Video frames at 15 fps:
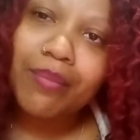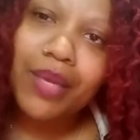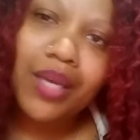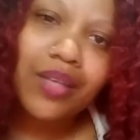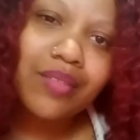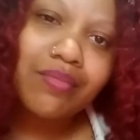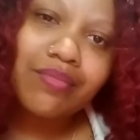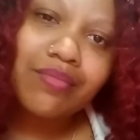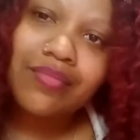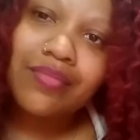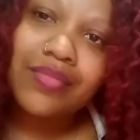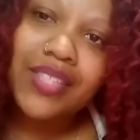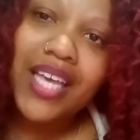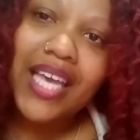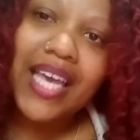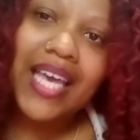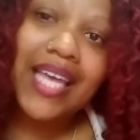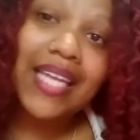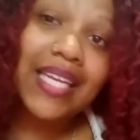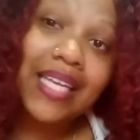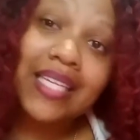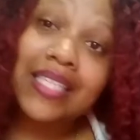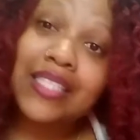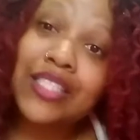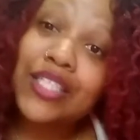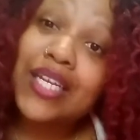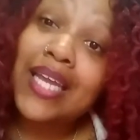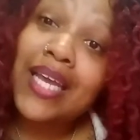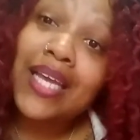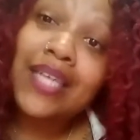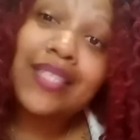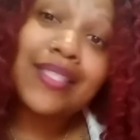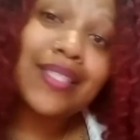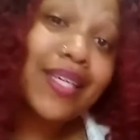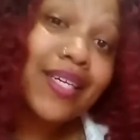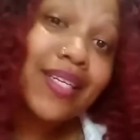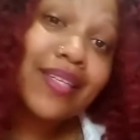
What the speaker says: Me. And then this your last year.